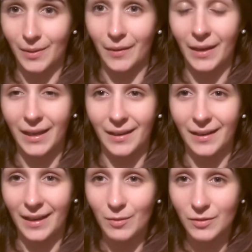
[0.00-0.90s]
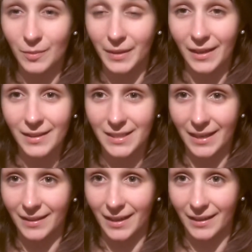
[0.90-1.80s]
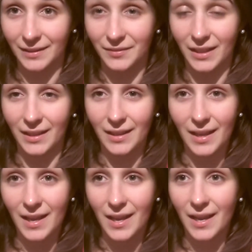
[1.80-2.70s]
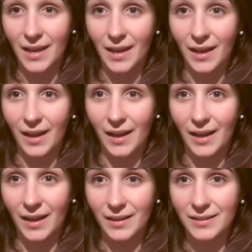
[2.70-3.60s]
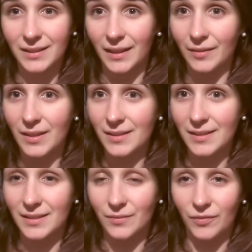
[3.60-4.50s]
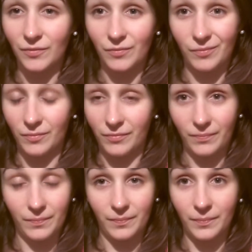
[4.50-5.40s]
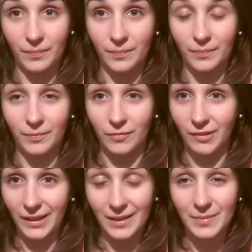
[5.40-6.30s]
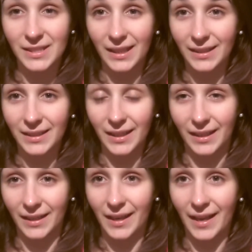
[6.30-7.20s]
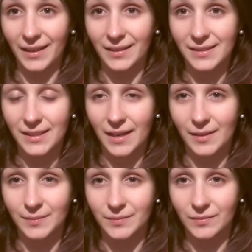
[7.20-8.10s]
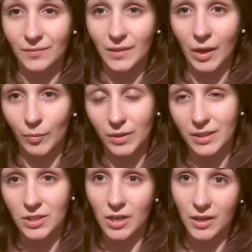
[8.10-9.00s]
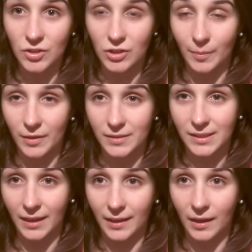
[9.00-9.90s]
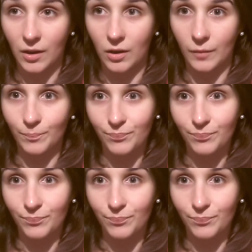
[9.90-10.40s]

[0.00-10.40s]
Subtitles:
well, and he was from another town that I'd lived there. I was like, this is really bizarre day. And with this China trip, I was thinking, oh,